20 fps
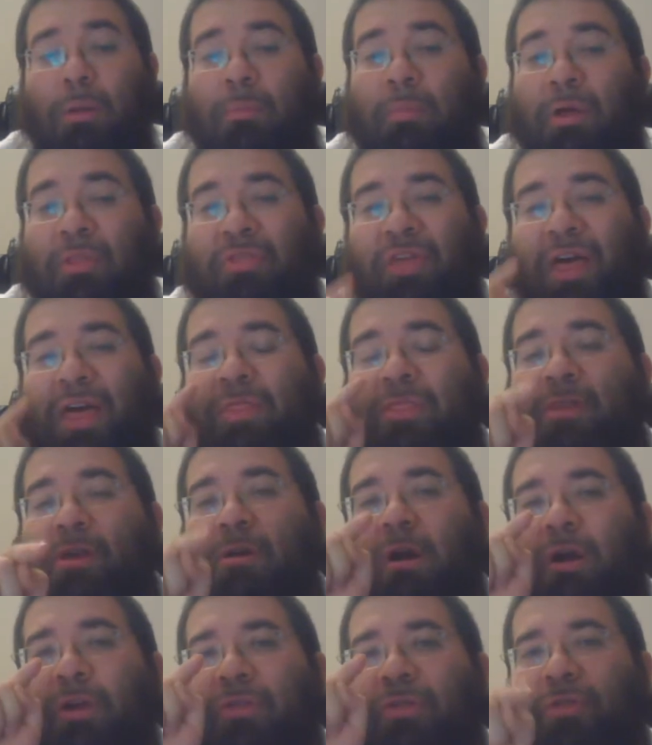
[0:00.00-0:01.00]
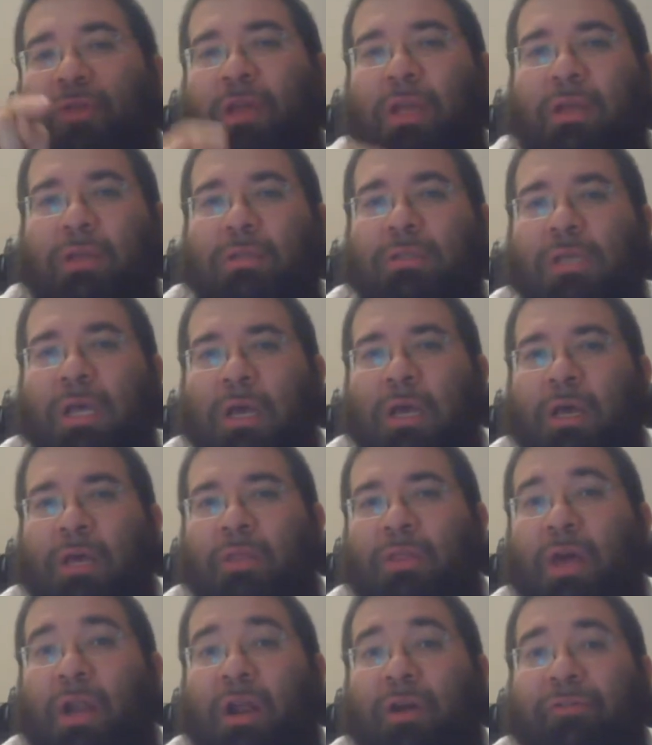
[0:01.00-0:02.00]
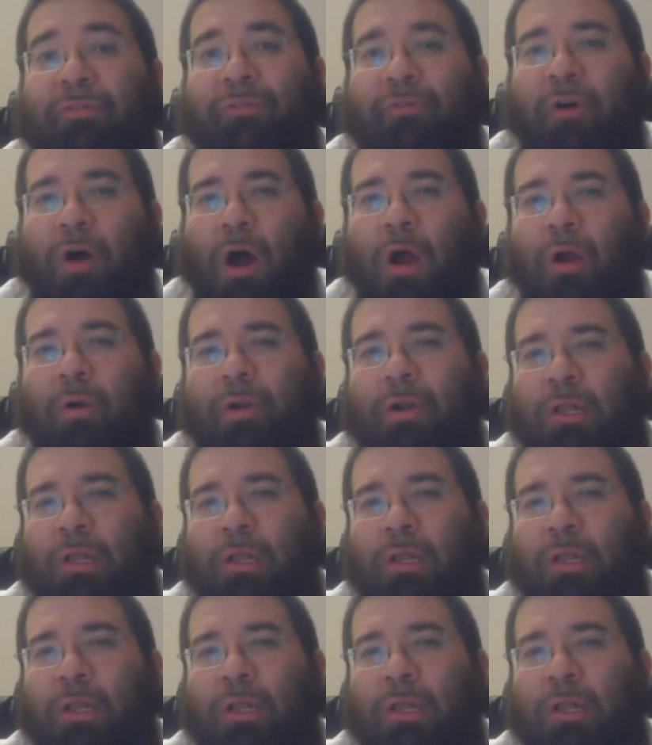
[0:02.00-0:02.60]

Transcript: But then there are things that are far.